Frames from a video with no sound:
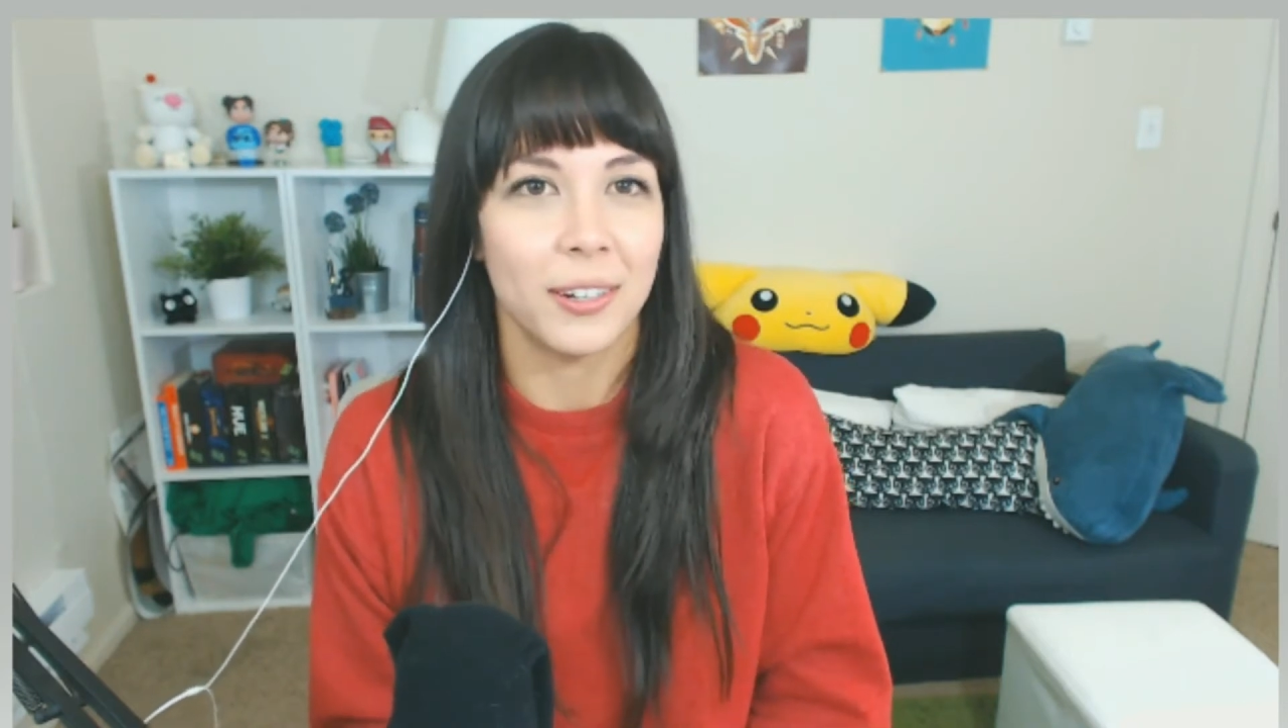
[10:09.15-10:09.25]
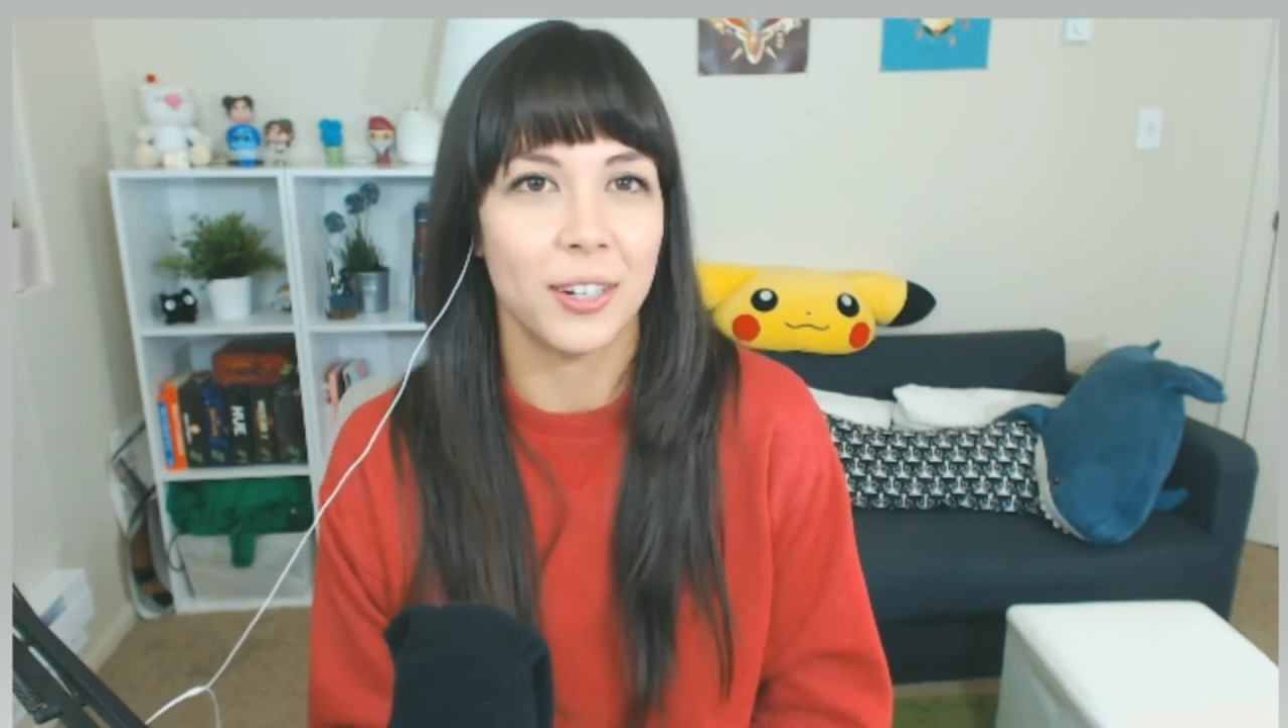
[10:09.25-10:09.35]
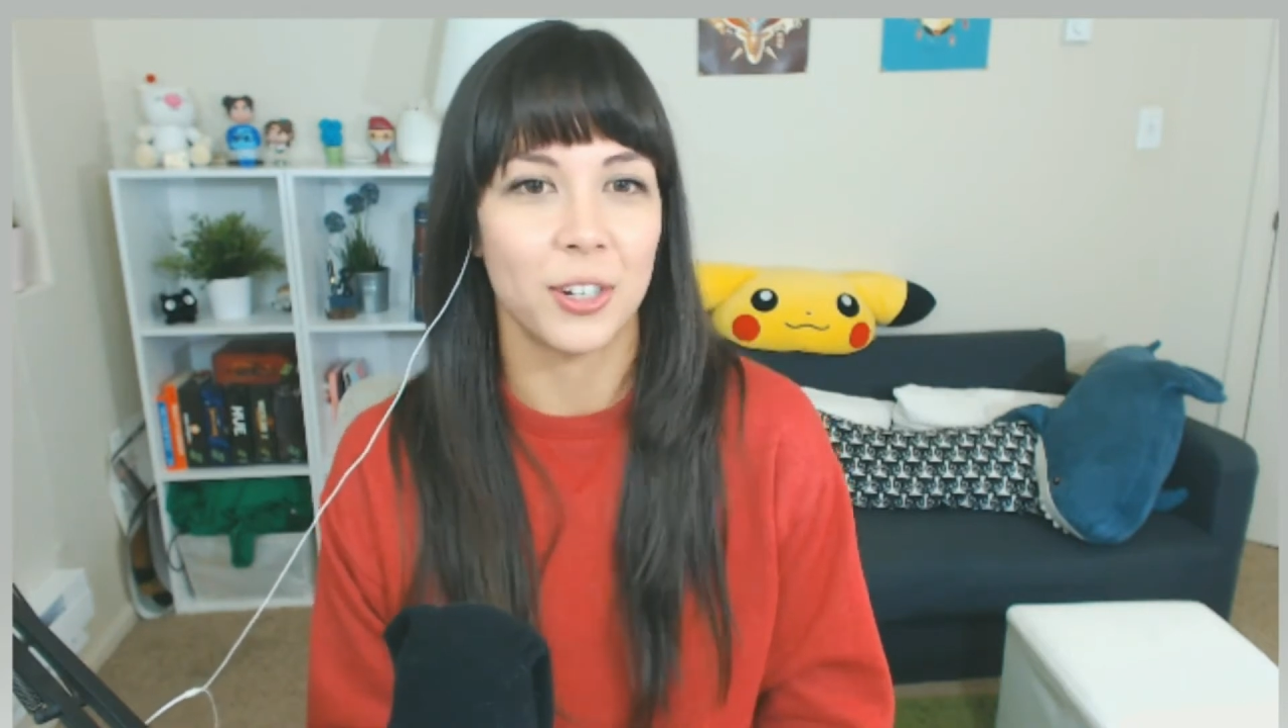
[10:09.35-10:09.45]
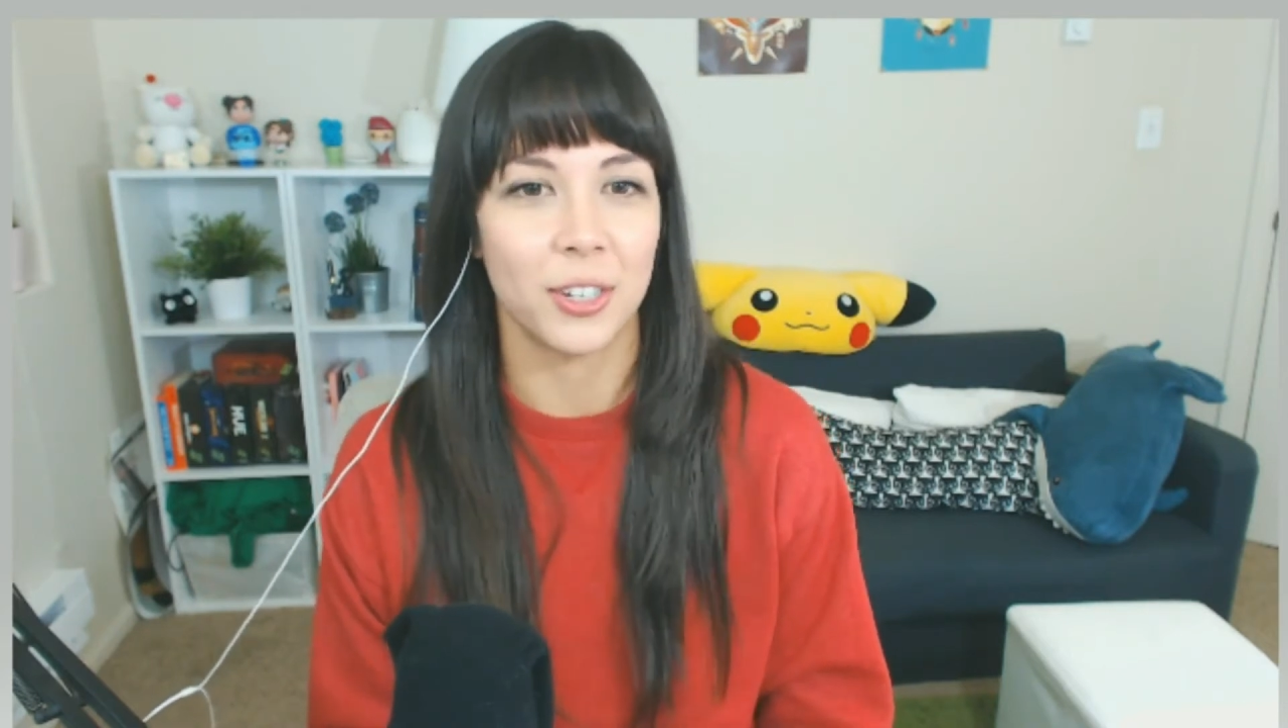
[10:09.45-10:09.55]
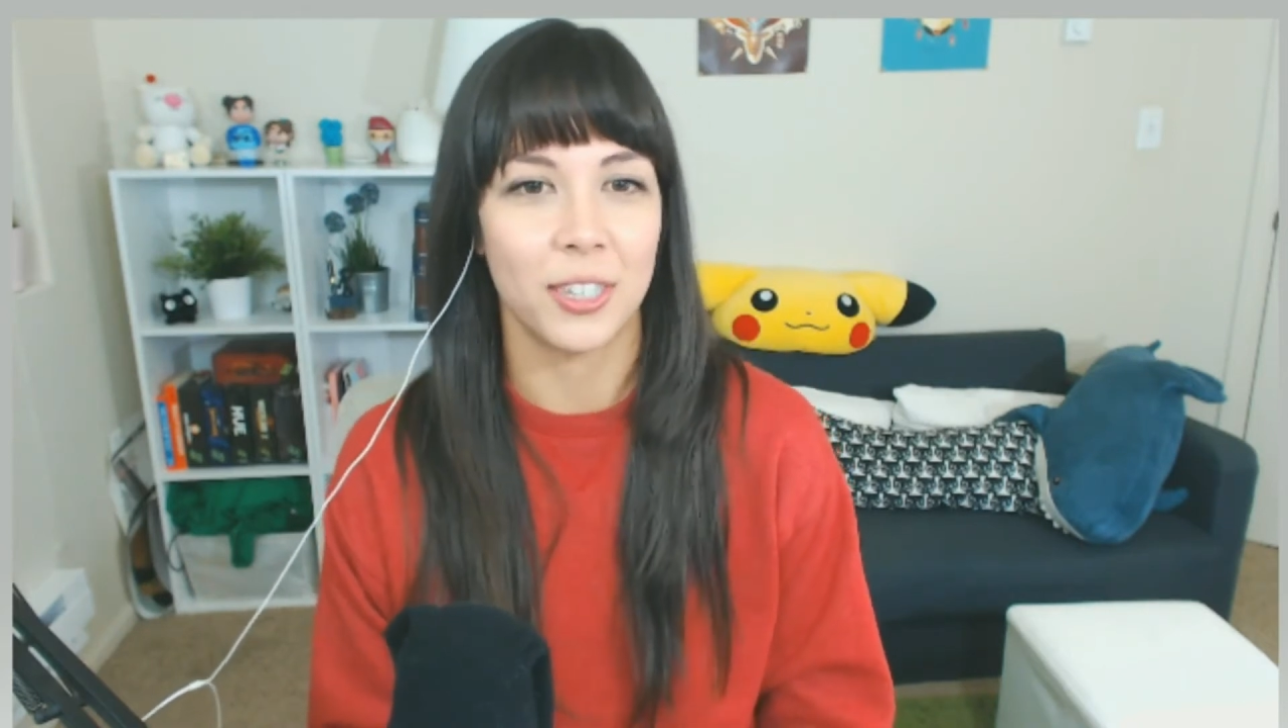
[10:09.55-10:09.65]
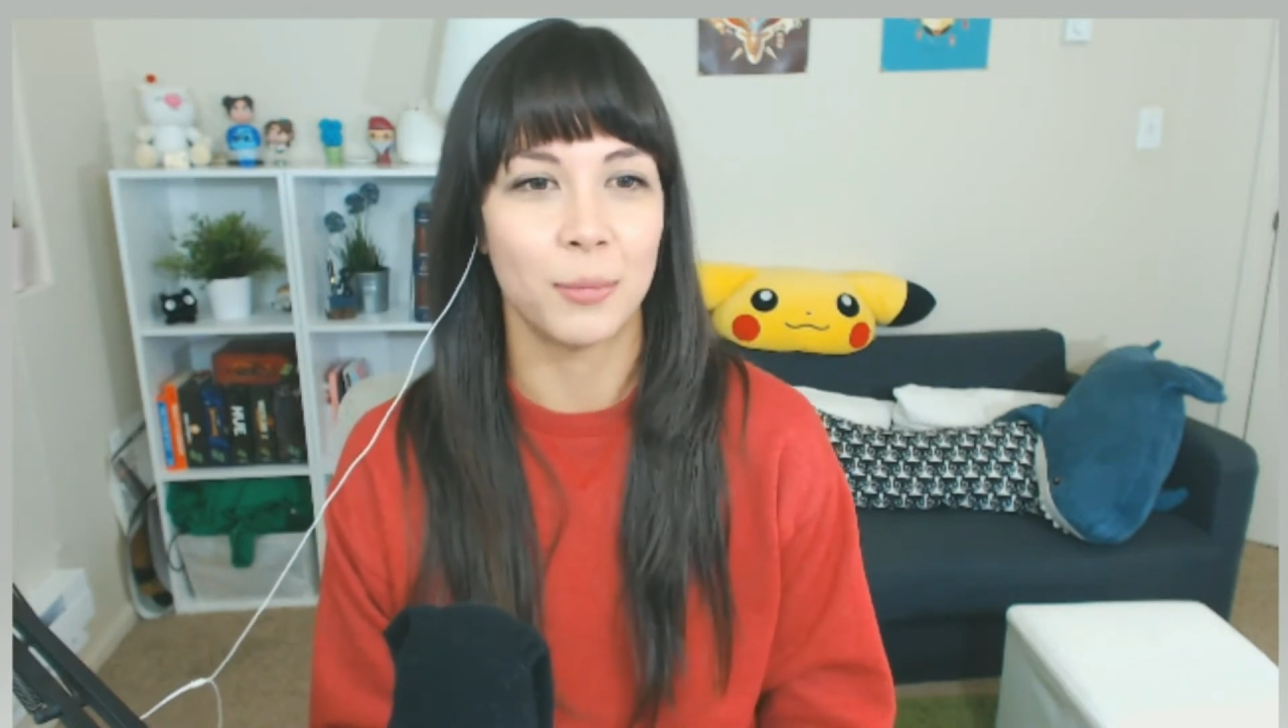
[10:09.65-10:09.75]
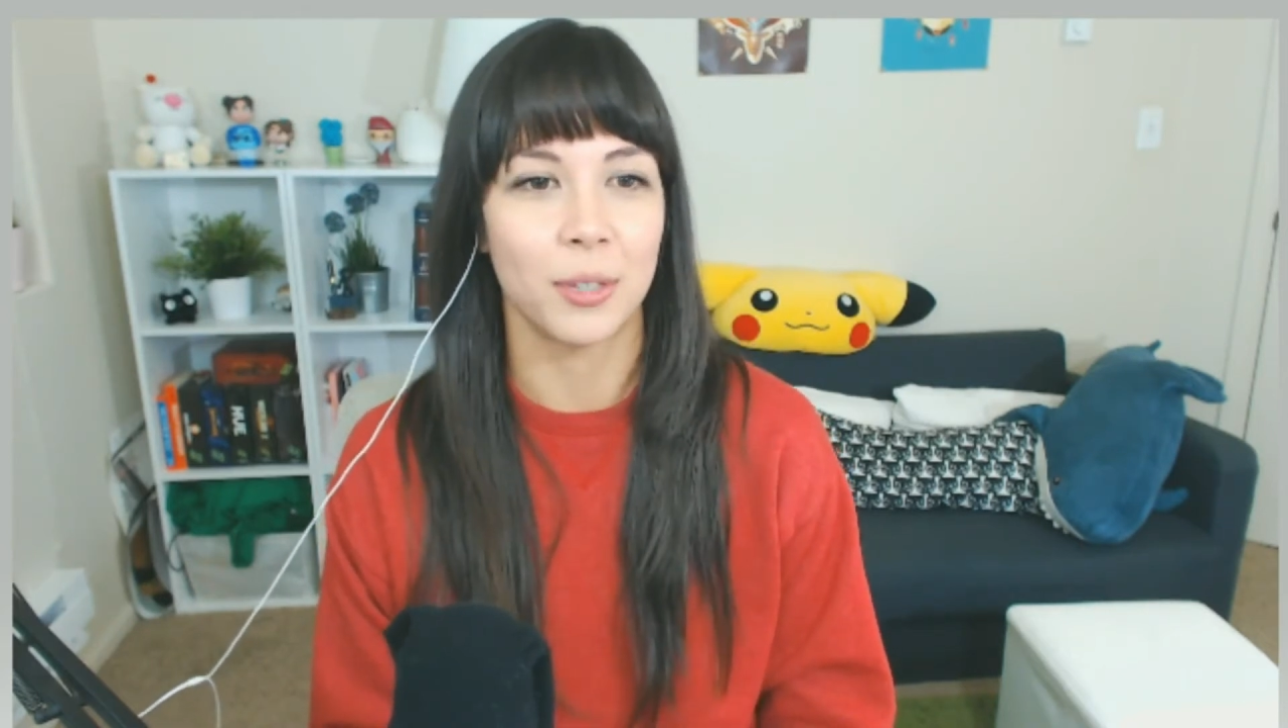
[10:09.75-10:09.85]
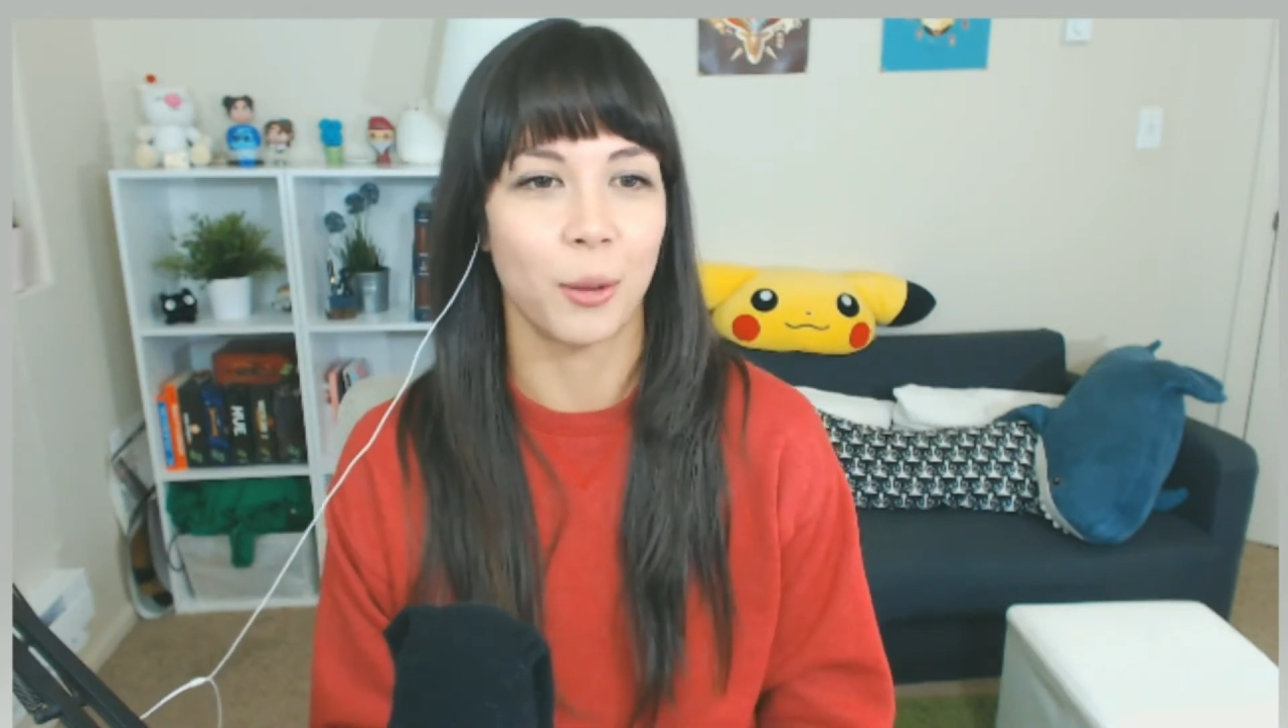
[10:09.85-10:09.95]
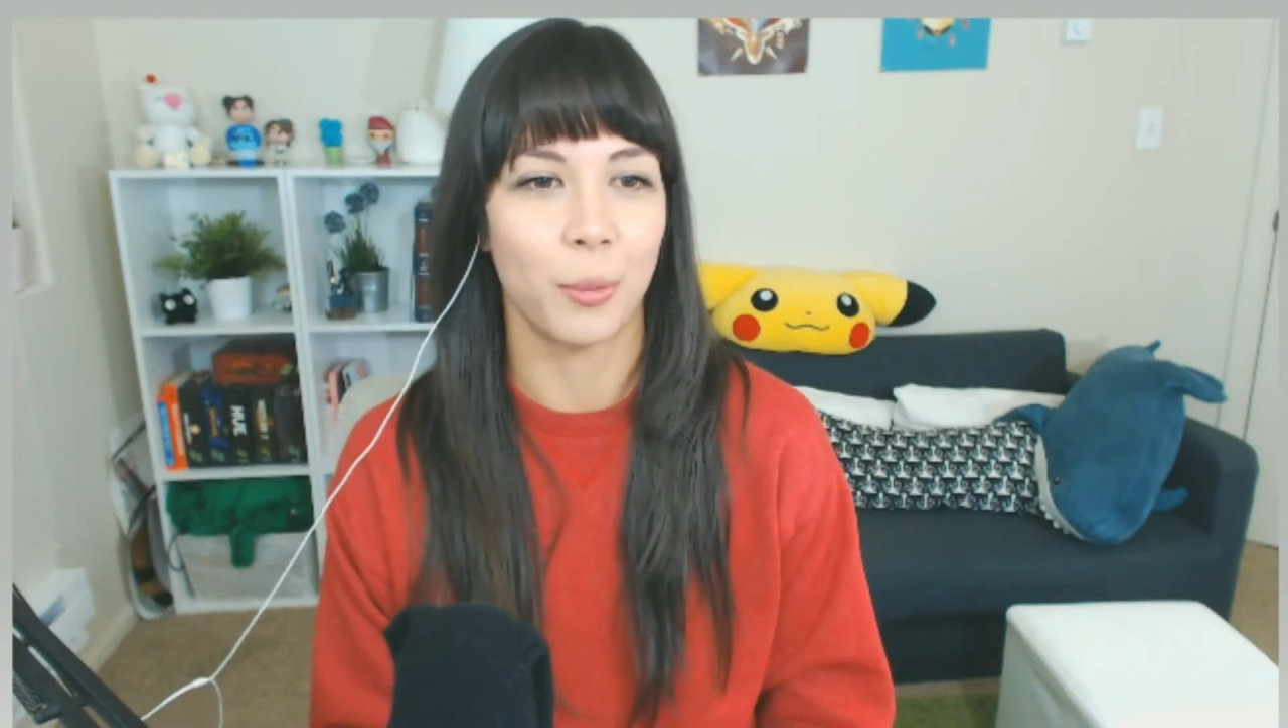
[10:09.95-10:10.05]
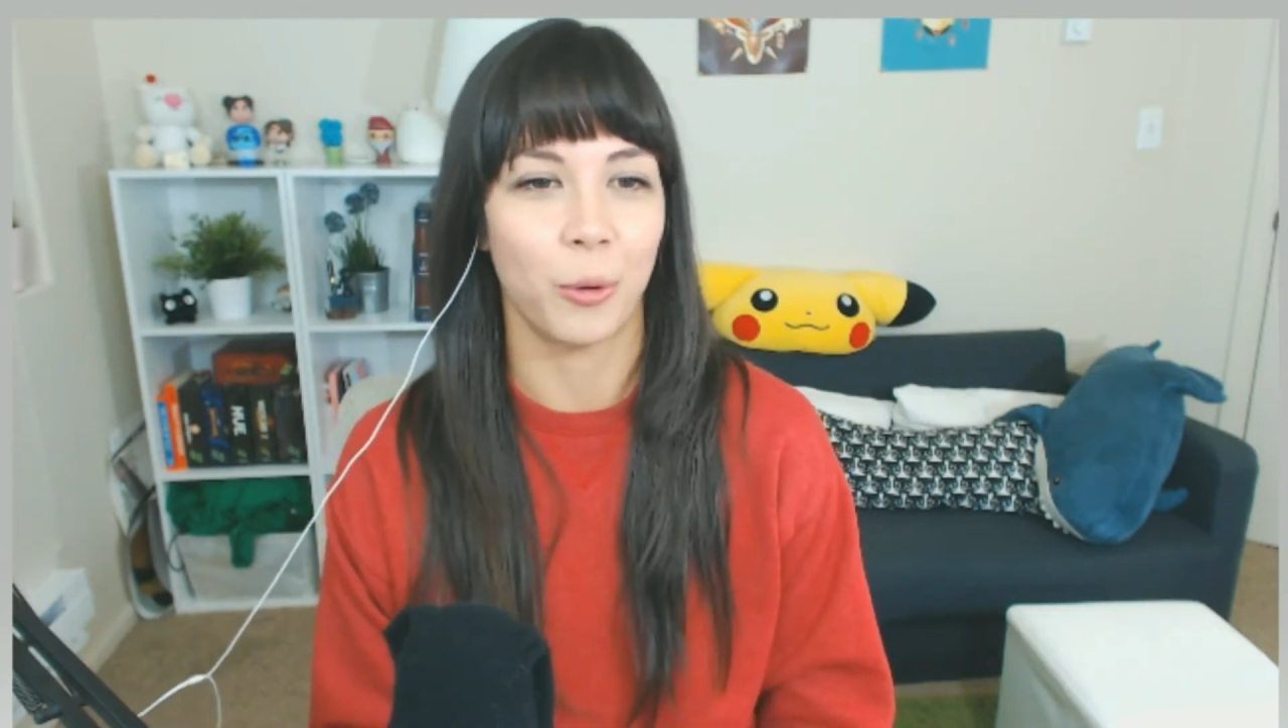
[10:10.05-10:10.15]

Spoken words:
it just seems a little bit